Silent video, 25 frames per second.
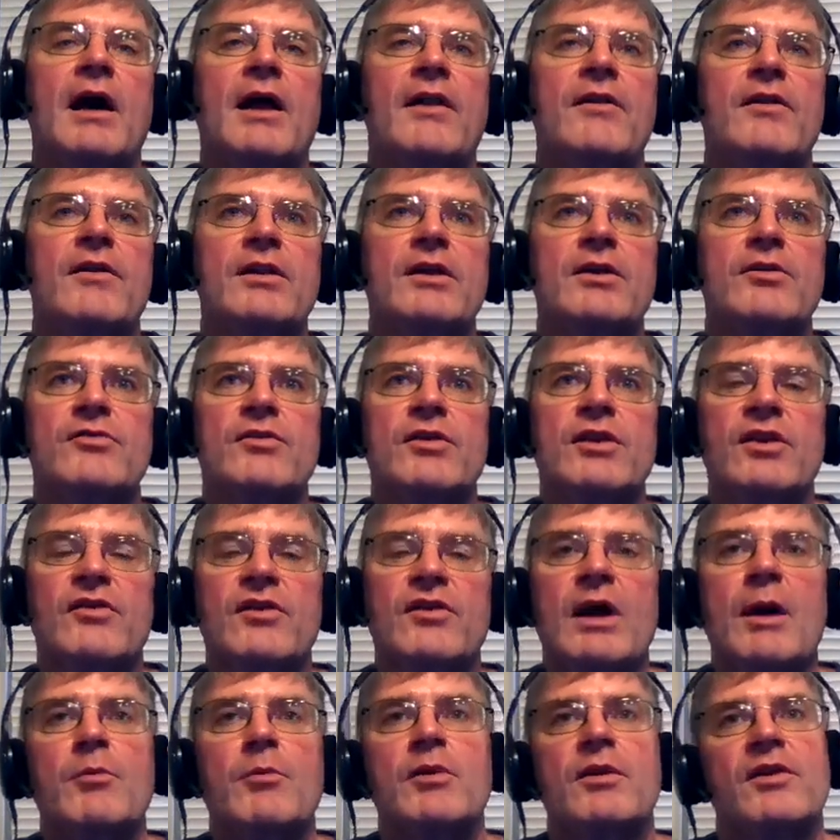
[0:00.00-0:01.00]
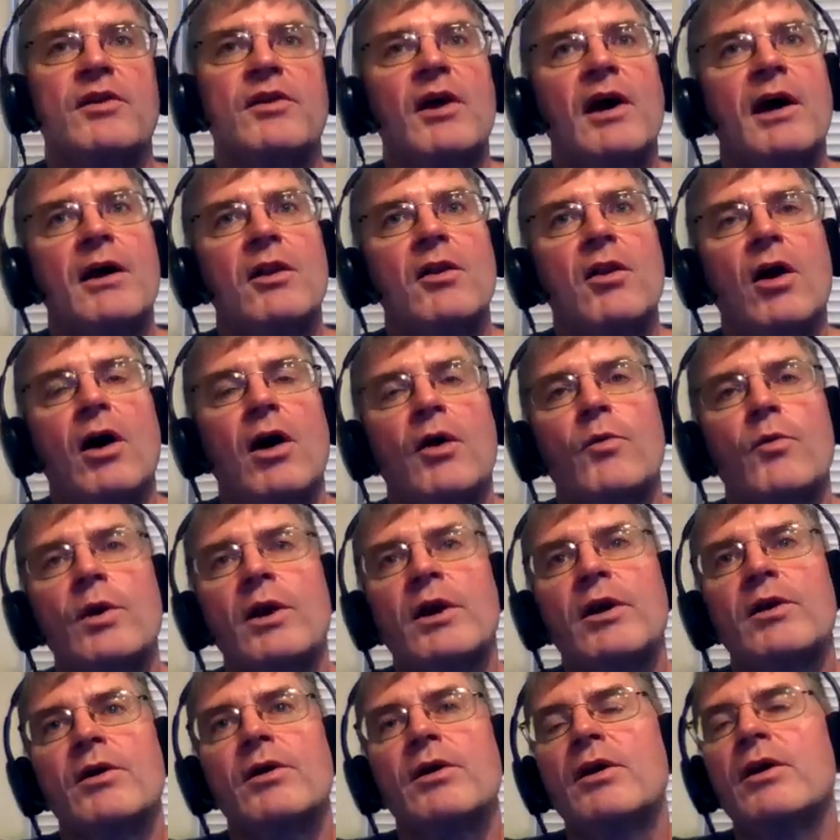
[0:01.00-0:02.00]
And there's an example in the dialogue
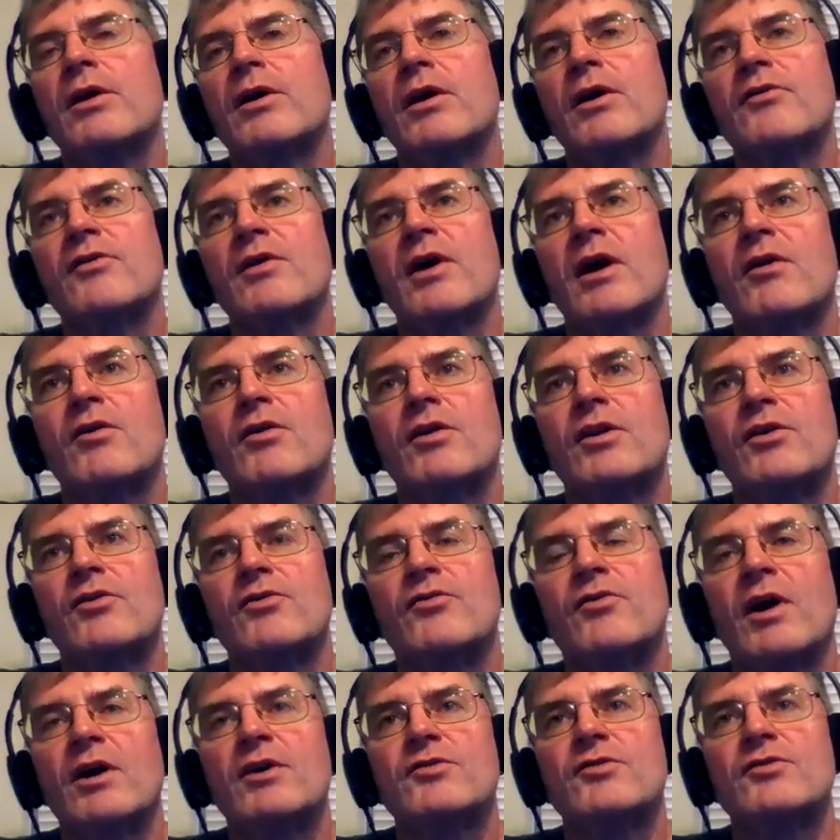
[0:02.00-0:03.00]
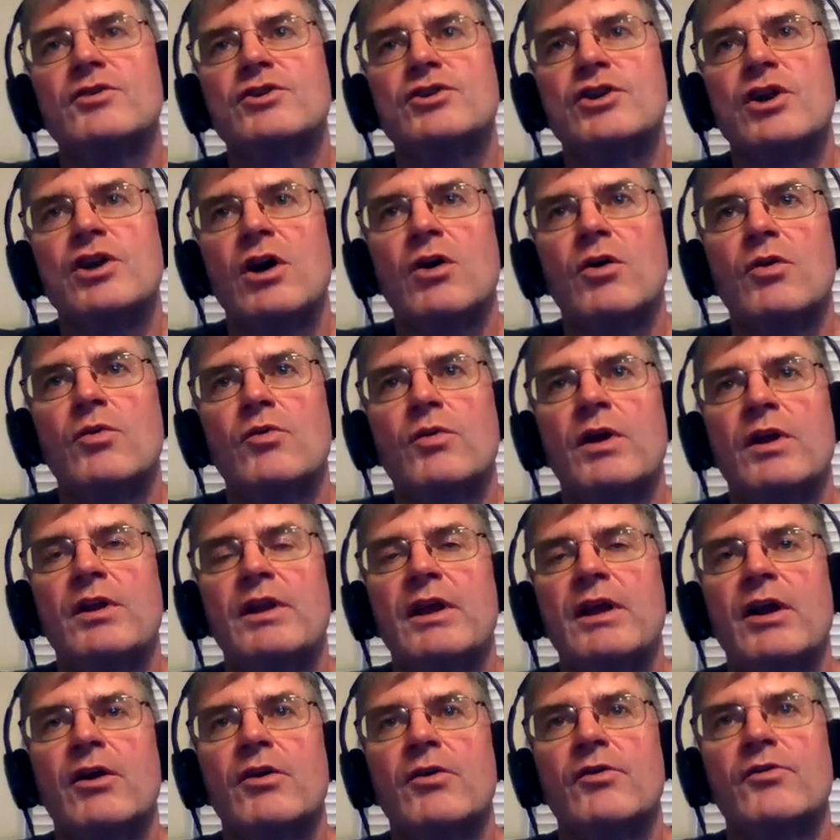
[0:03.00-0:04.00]
where Socrates tries to show in
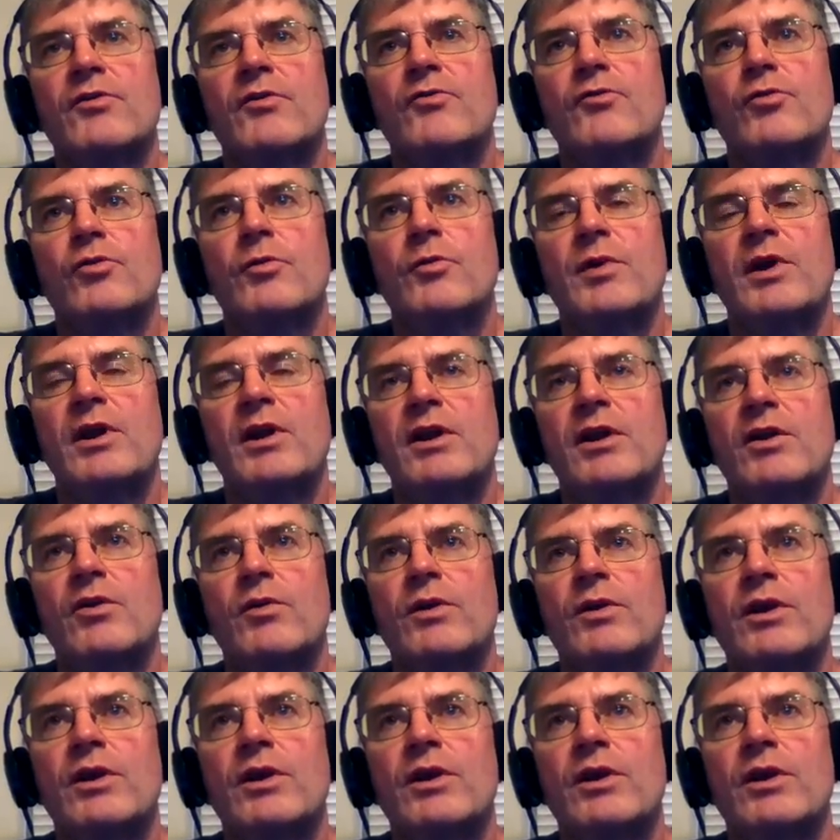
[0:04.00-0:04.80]
the errors of true opinion,